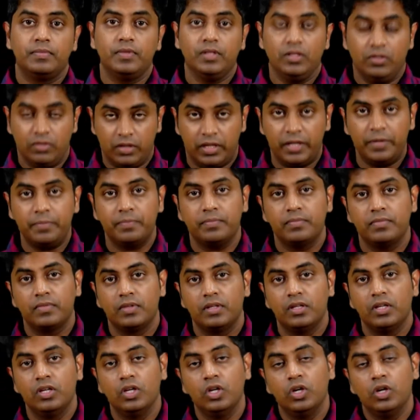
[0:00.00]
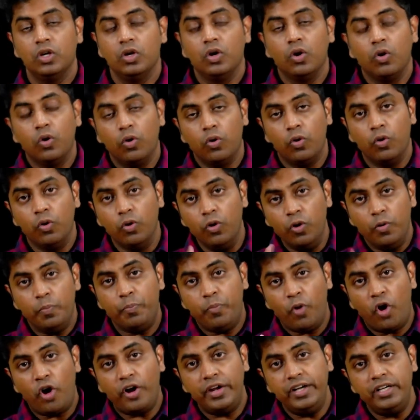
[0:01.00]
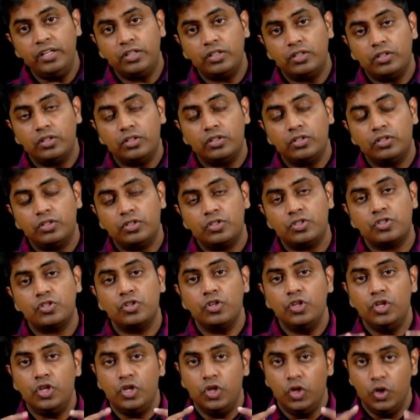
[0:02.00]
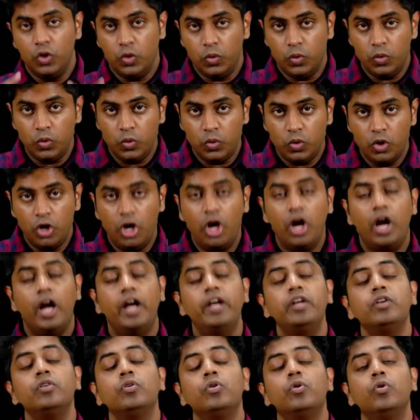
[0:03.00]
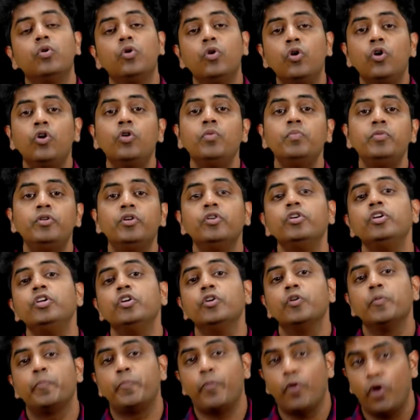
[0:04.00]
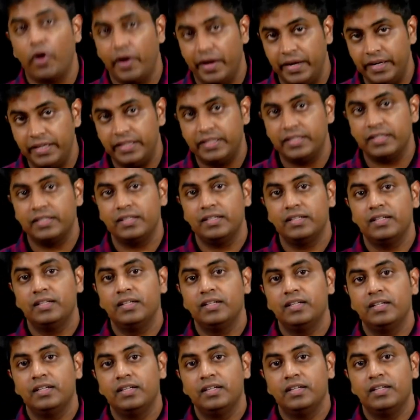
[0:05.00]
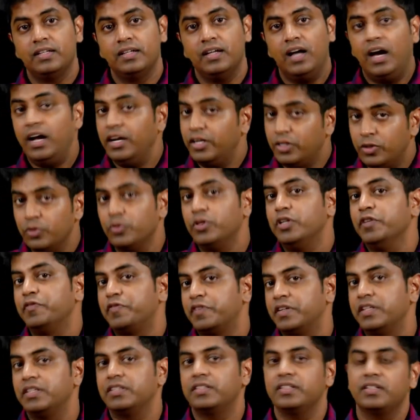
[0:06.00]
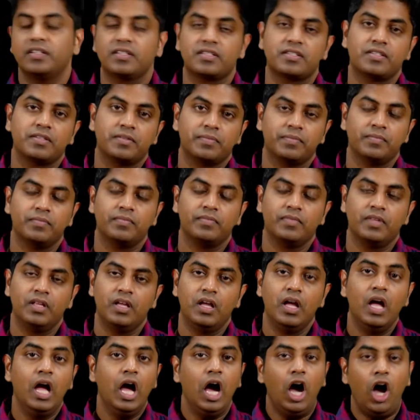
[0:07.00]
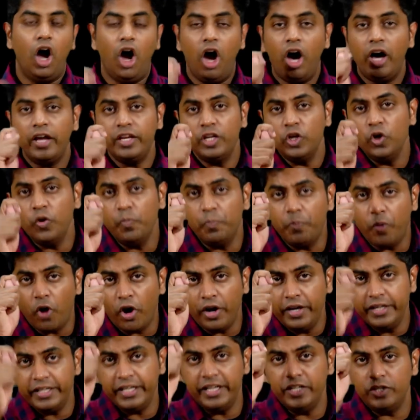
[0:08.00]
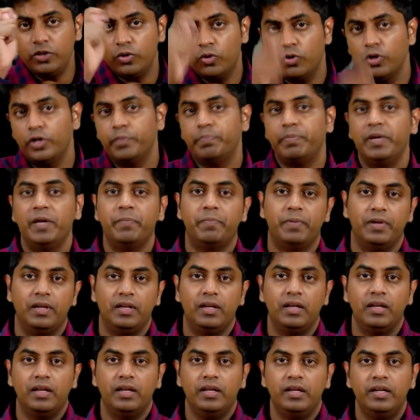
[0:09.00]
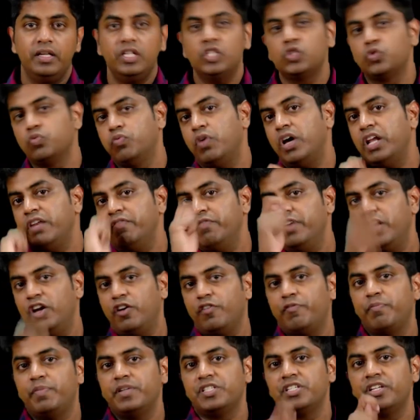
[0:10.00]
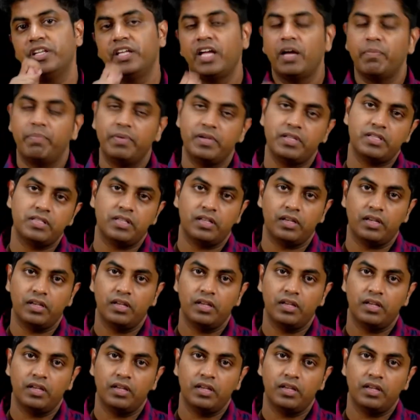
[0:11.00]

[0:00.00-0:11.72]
okay. Who points to you and whom do you point are two different things. Are you pointing to good people is one way of measuring a person,